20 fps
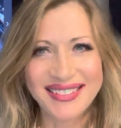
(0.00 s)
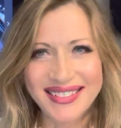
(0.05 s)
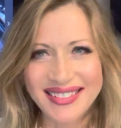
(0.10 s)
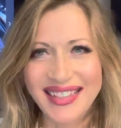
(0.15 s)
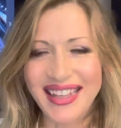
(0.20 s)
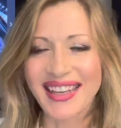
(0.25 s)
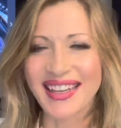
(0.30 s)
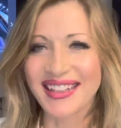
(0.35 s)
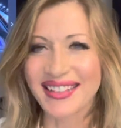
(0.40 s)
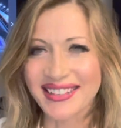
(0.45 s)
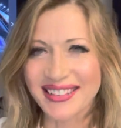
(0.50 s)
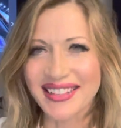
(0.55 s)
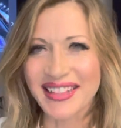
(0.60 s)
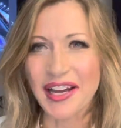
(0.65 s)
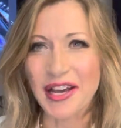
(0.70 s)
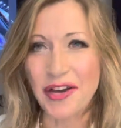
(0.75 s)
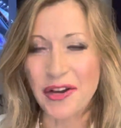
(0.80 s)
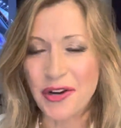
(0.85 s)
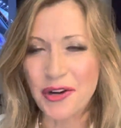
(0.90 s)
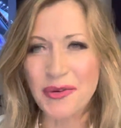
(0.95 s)
And
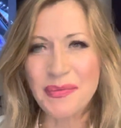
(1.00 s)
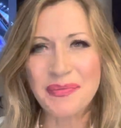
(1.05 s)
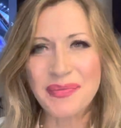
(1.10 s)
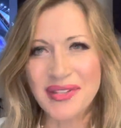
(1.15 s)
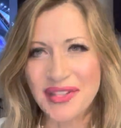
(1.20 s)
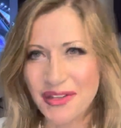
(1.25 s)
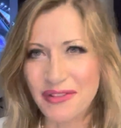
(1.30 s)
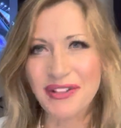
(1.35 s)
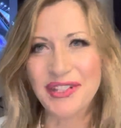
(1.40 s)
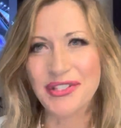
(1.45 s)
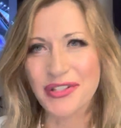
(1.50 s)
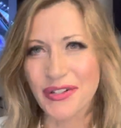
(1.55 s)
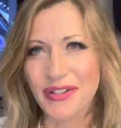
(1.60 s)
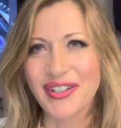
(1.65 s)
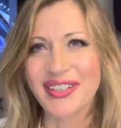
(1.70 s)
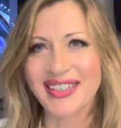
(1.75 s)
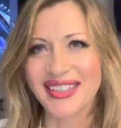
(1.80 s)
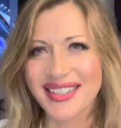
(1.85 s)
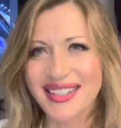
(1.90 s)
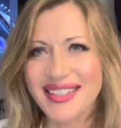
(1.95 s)
I hope you will
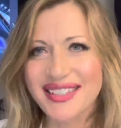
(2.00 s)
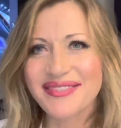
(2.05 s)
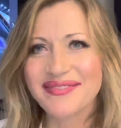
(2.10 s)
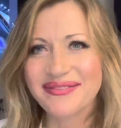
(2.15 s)
join us.